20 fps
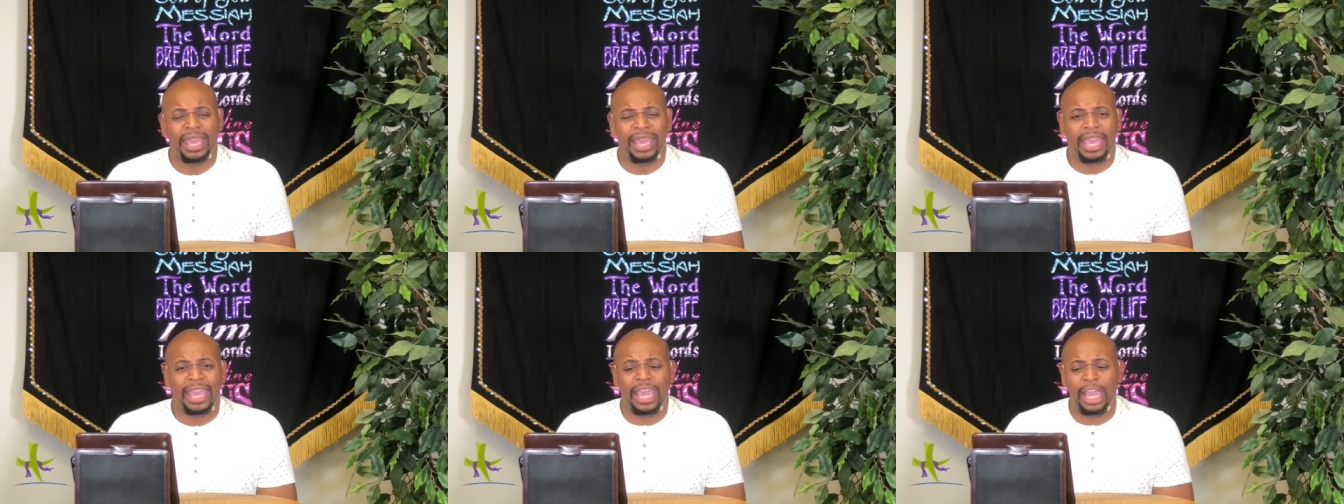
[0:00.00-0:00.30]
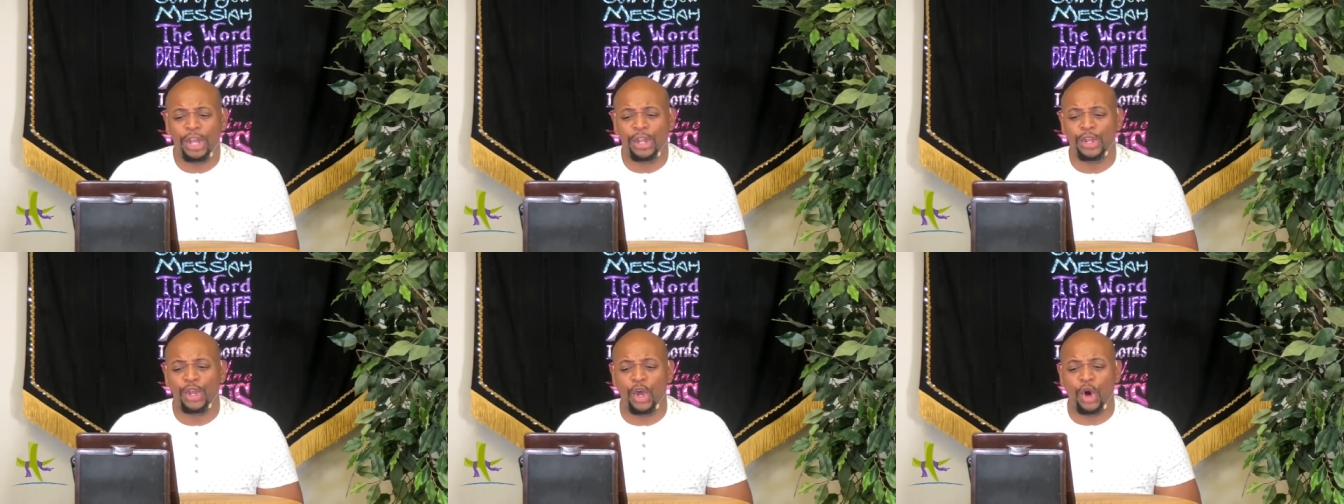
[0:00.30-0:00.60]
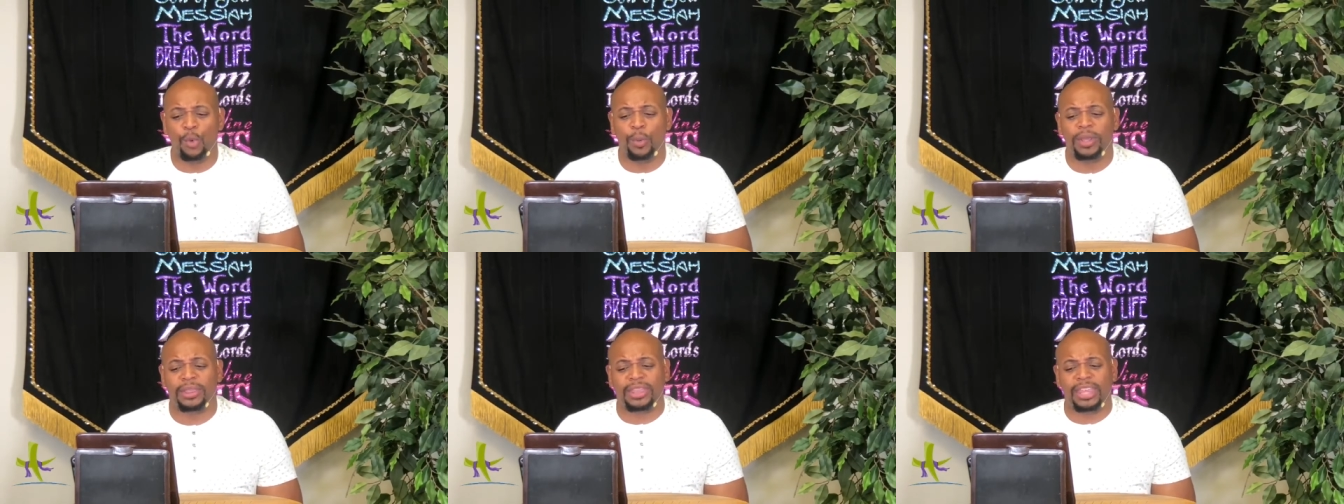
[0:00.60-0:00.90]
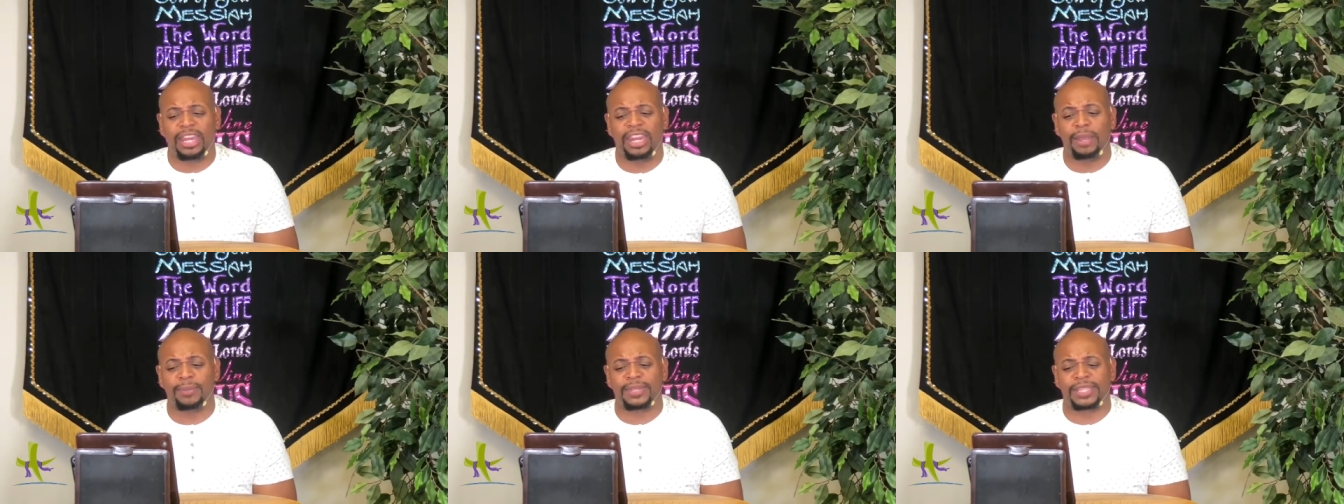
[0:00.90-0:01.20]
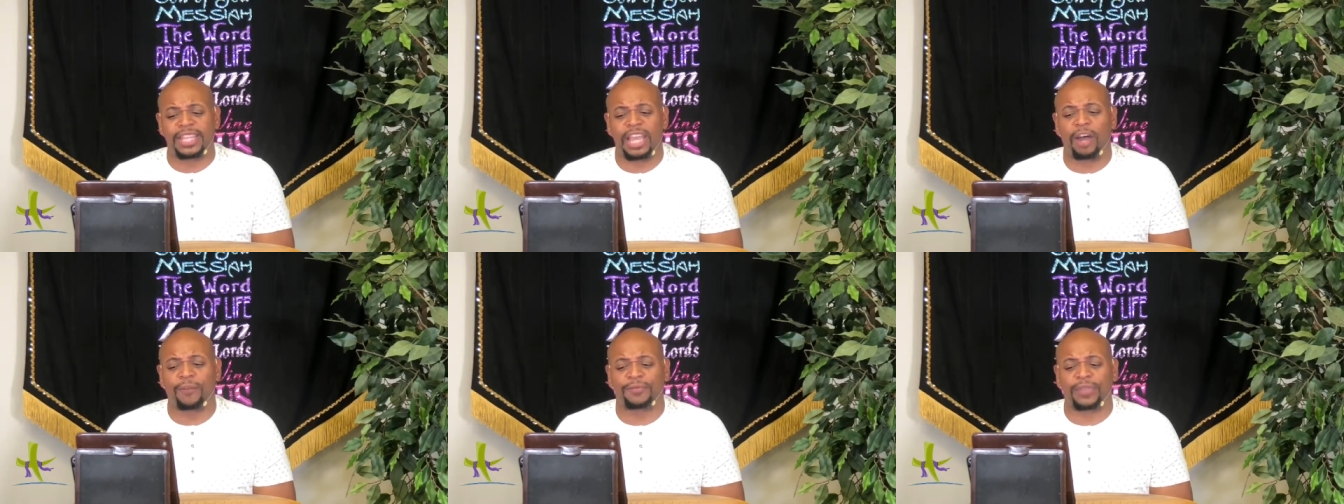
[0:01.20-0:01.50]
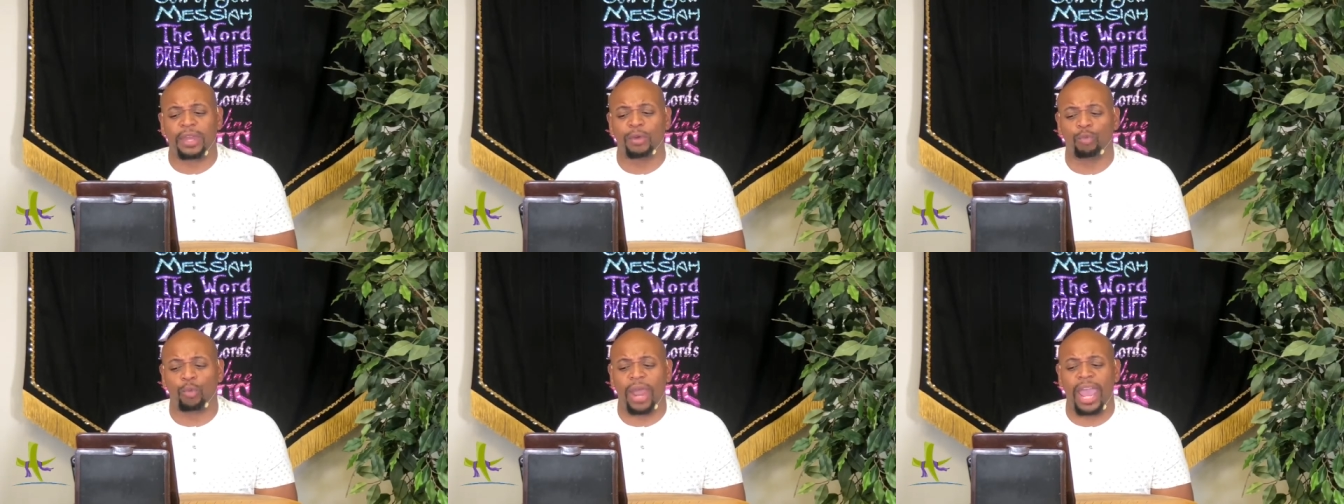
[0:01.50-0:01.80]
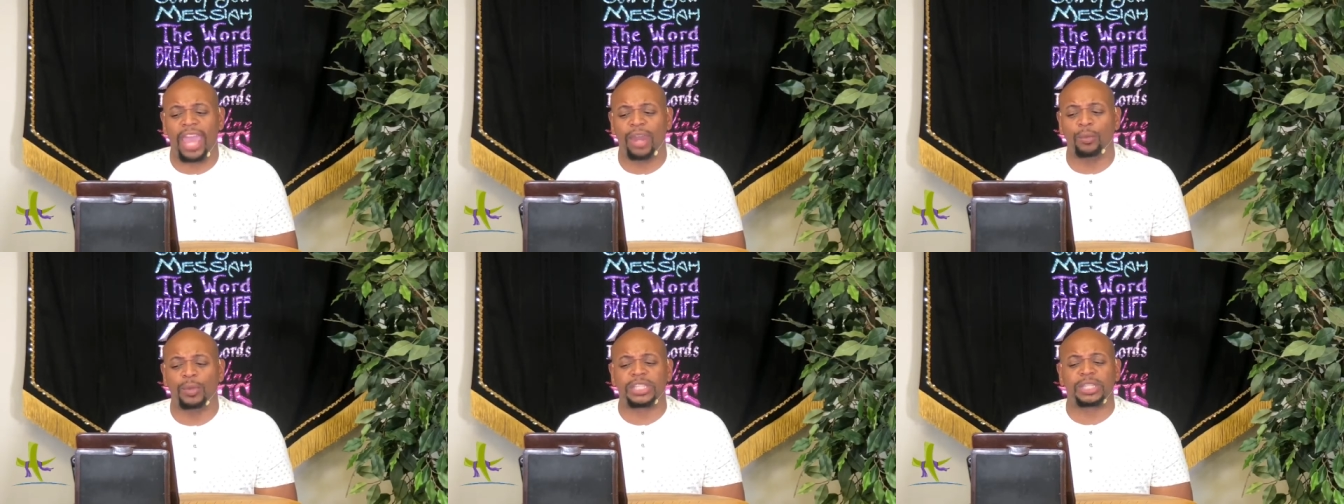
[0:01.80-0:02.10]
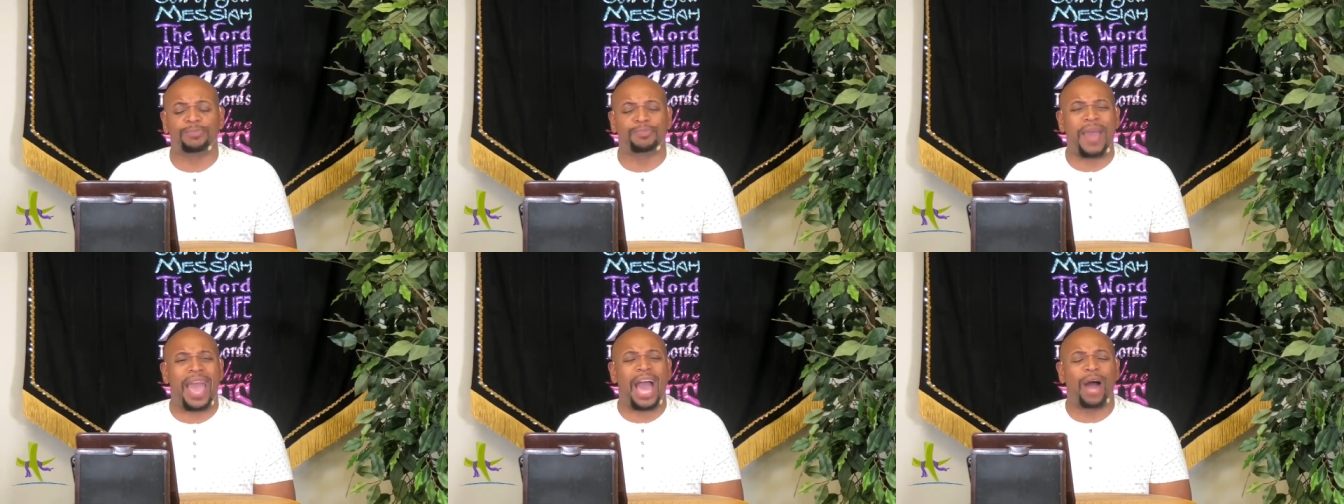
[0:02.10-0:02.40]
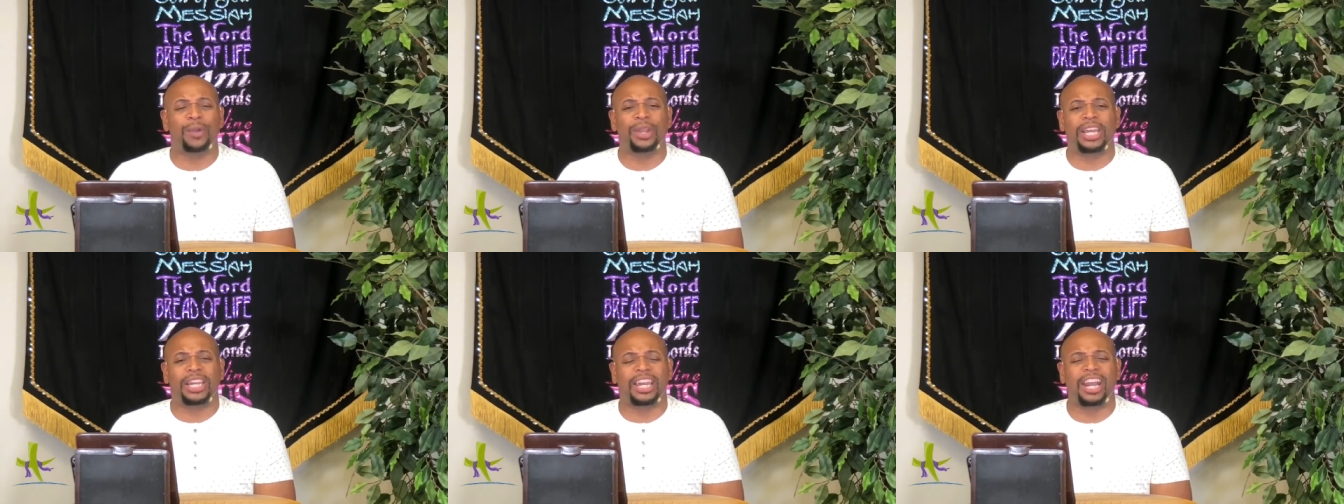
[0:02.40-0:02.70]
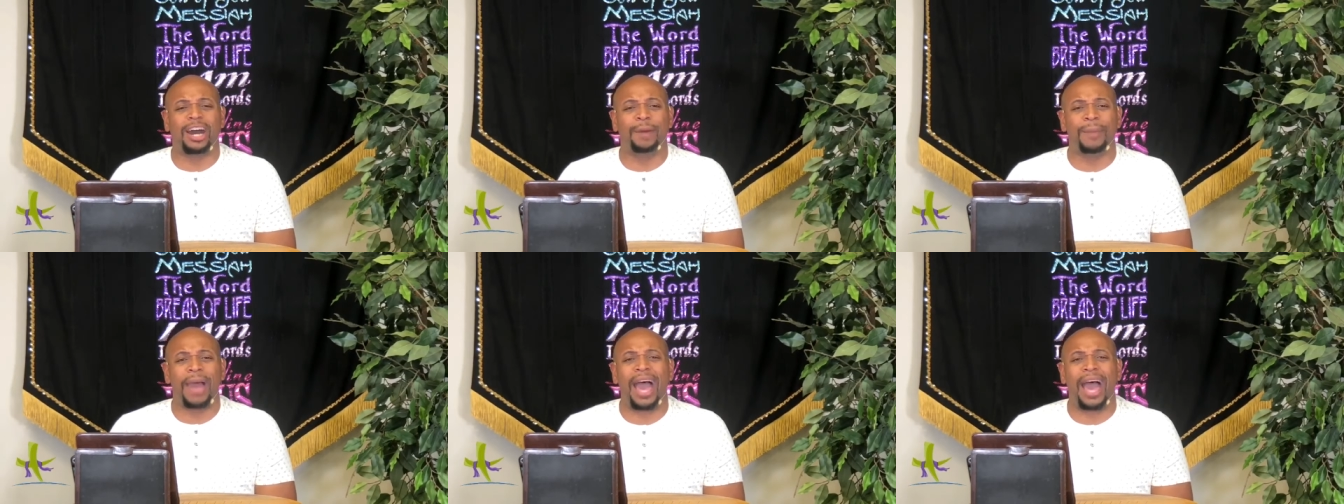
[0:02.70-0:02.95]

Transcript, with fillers: He knew within himself that rain was bound to come.